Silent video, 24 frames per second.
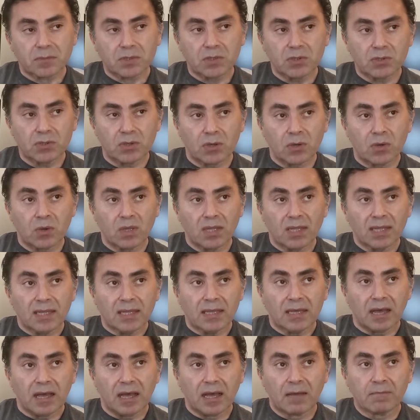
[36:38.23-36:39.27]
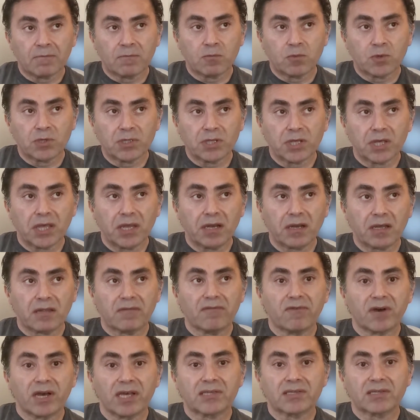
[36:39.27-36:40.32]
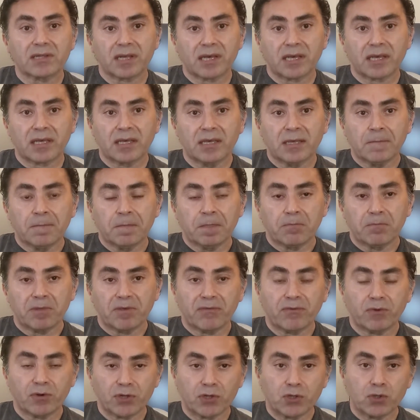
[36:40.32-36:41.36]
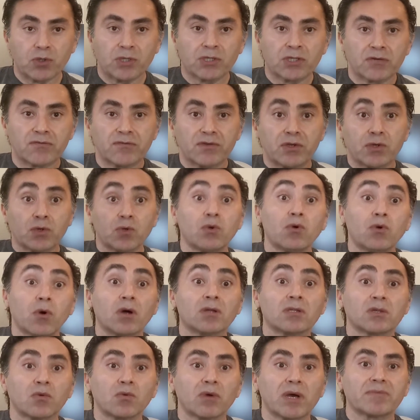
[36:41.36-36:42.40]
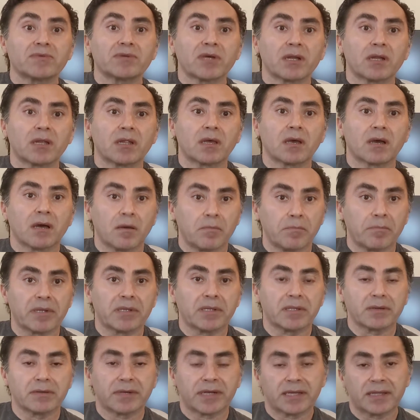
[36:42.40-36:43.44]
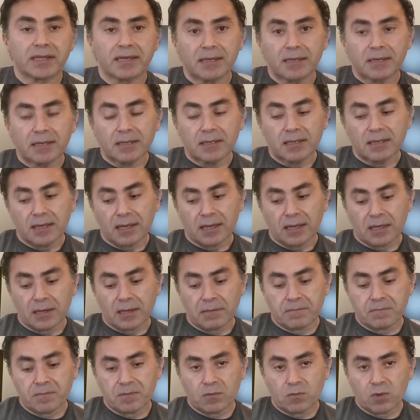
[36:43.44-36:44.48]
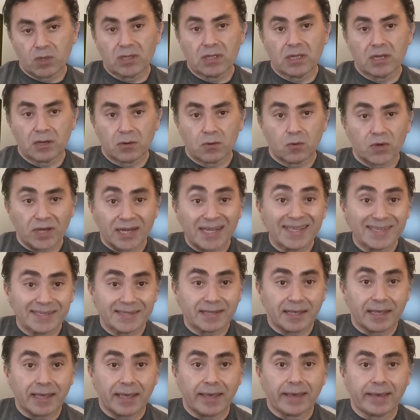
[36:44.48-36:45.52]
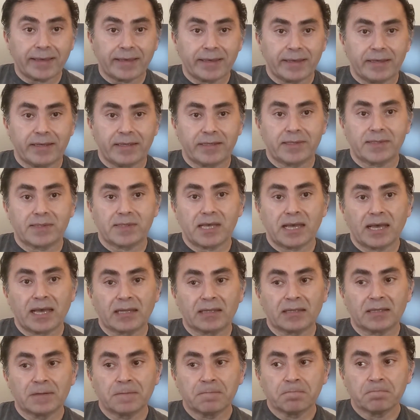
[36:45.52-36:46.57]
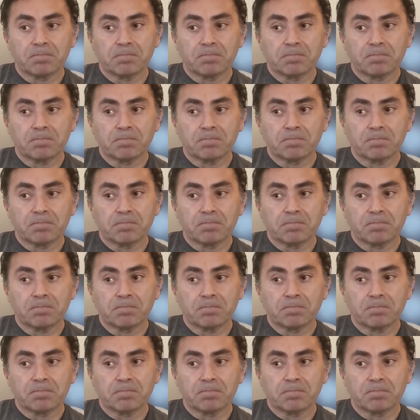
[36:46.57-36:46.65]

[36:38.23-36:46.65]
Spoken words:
So when you hear advice like, before you do interview, go on the website of the company, right? What they're really saying is that